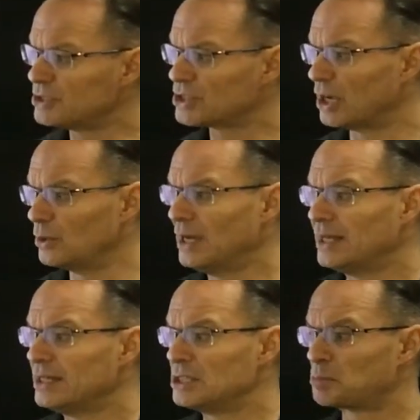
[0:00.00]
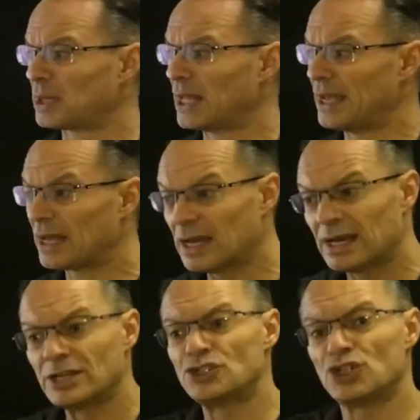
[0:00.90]
So this player
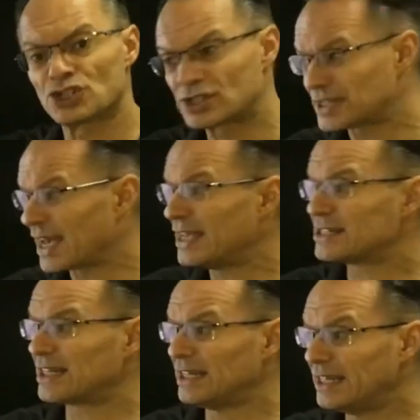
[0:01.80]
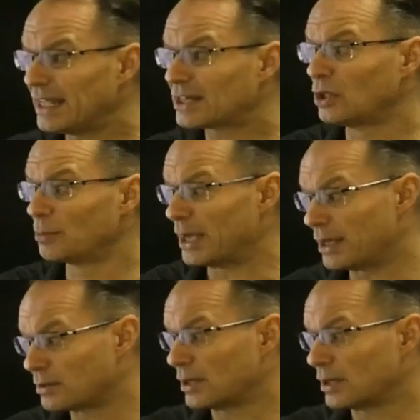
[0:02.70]
just takes a little bit,